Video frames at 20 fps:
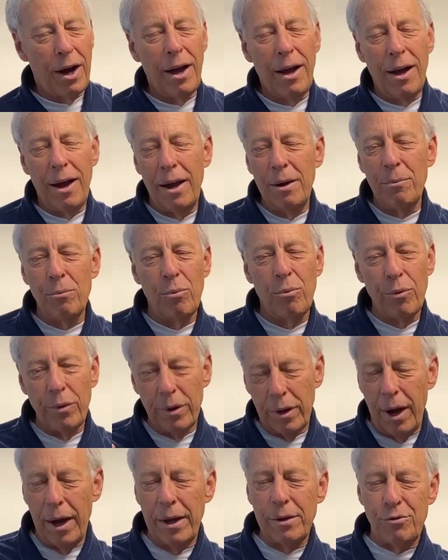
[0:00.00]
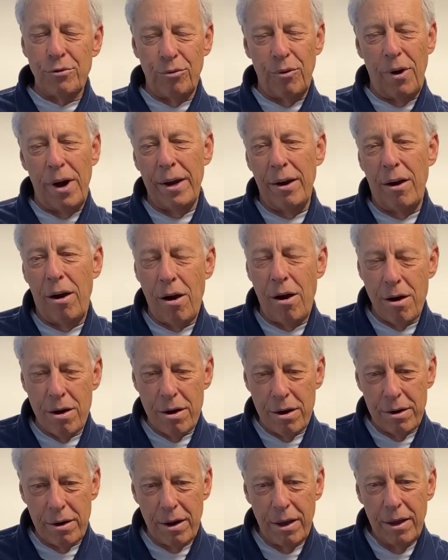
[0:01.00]
I, I, I try
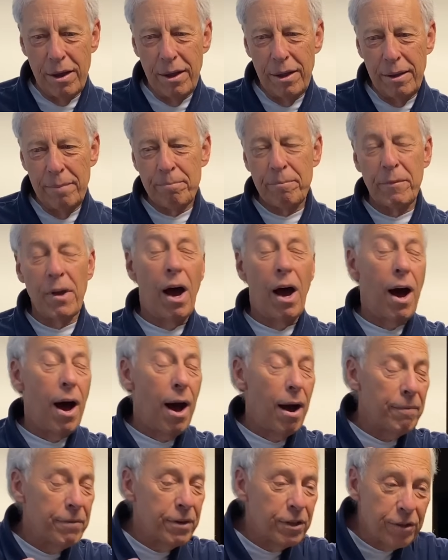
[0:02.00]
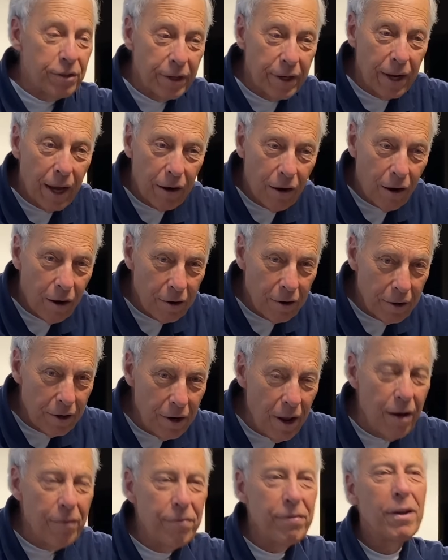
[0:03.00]
hard, obviously not hard
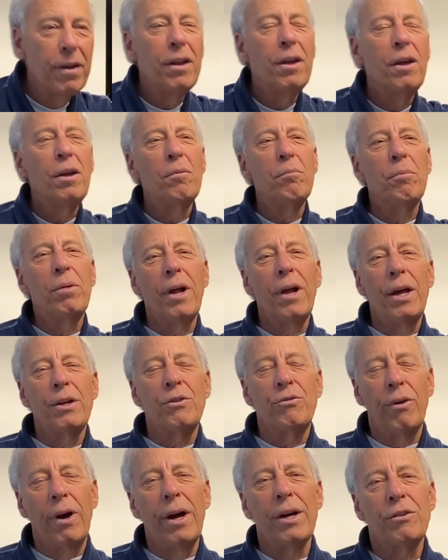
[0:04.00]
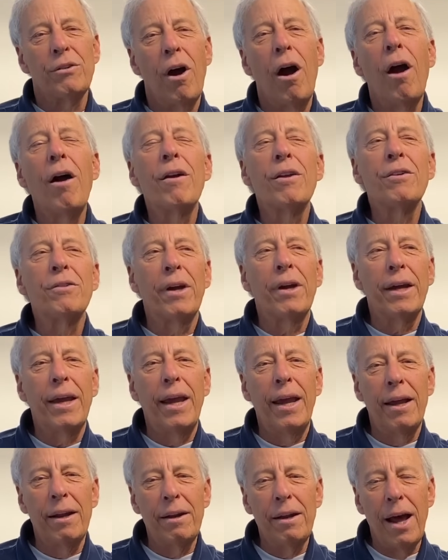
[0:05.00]
enough, but I try as hard as I
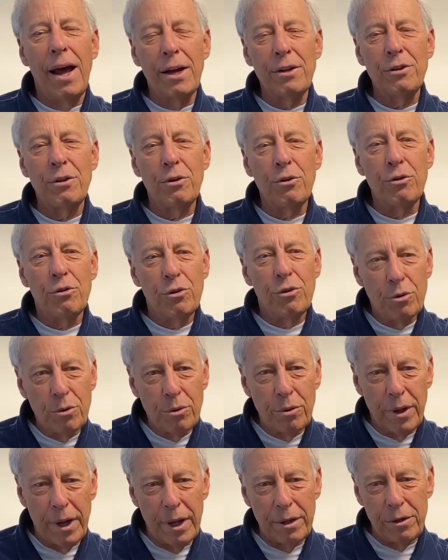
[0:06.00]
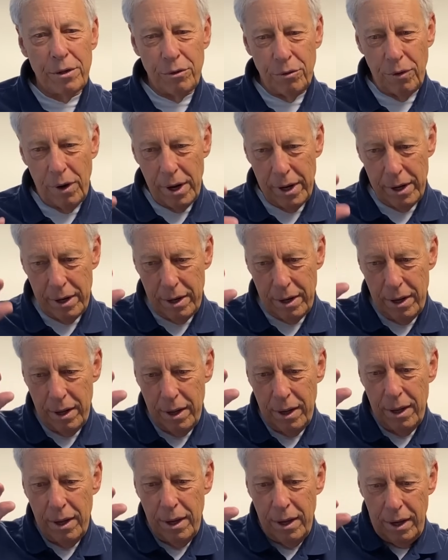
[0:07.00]
can not to do that, to try and
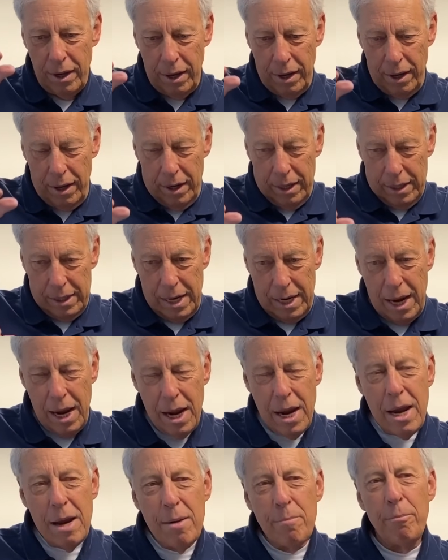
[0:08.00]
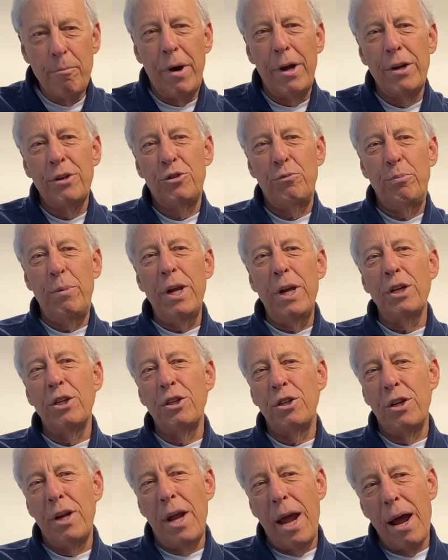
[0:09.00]
tame my
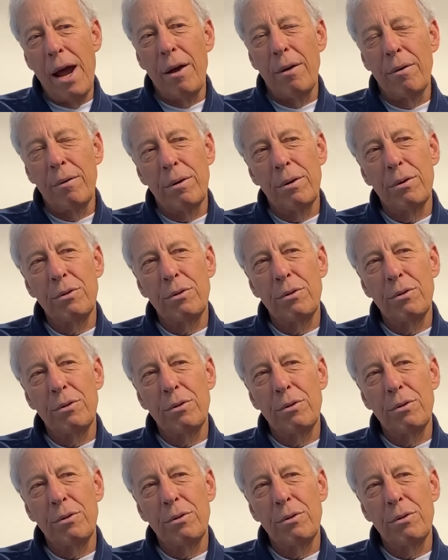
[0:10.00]
speech down.